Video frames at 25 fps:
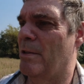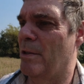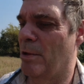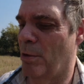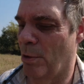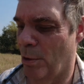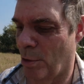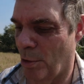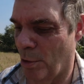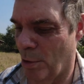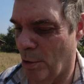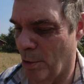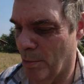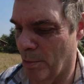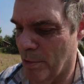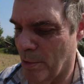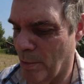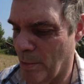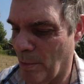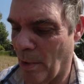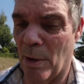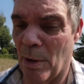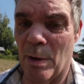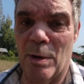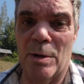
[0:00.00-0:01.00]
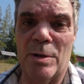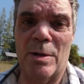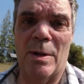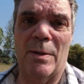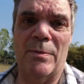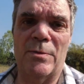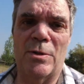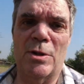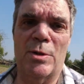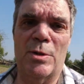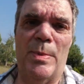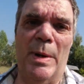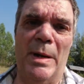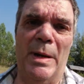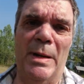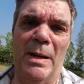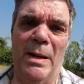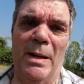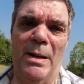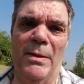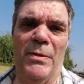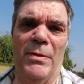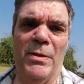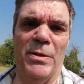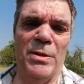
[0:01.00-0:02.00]
to go home tomorrow. So I've just been
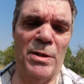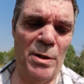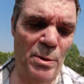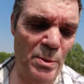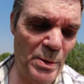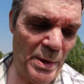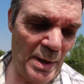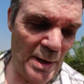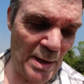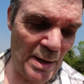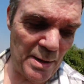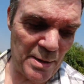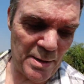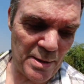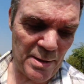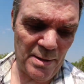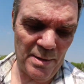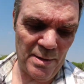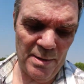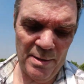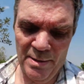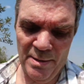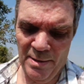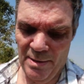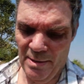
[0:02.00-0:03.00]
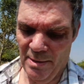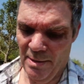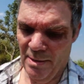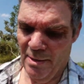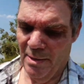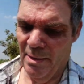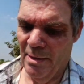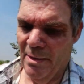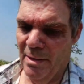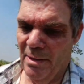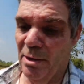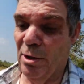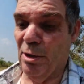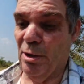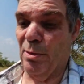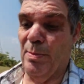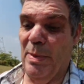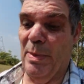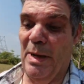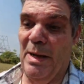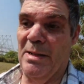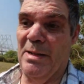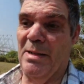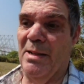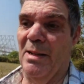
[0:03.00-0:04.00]
here for two days,
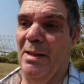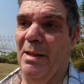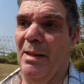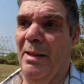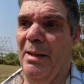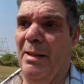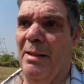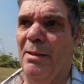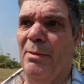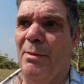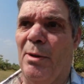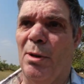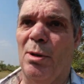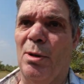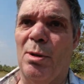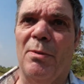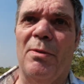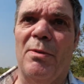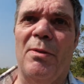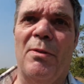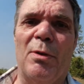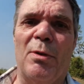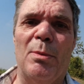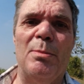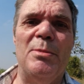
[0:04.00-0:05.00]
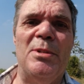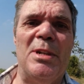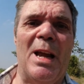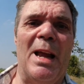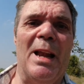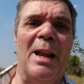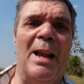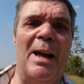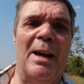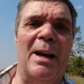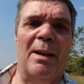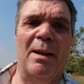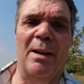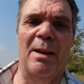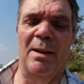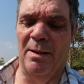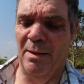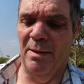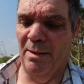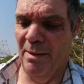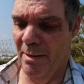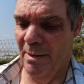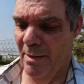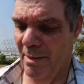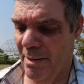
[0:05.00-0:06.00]
just basically recovering from jet lag.
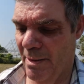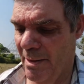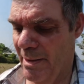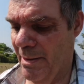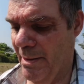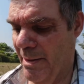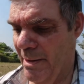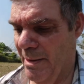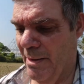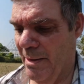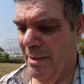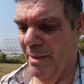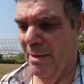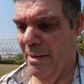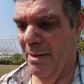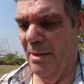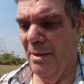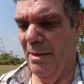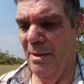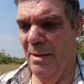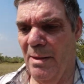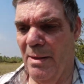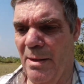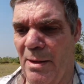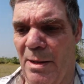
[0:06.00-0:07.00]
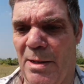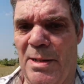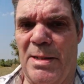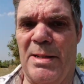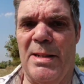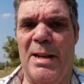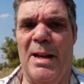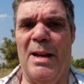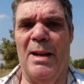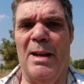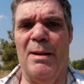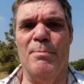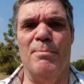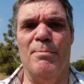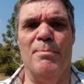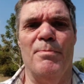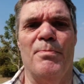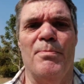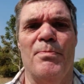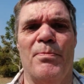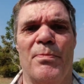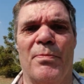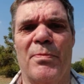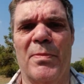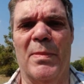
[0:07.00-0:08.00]
Because
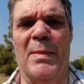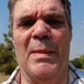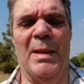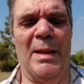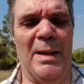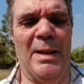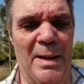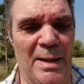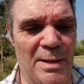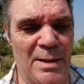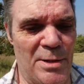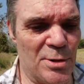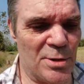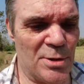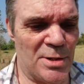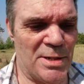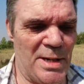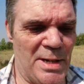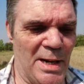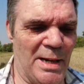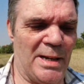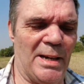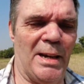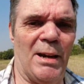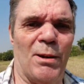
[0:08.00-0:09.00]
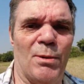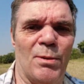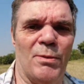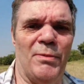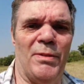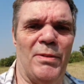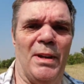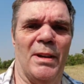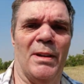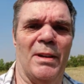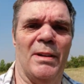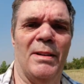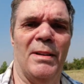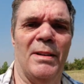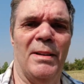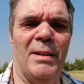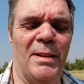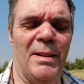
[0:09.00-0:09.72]
um, it does take it out of you.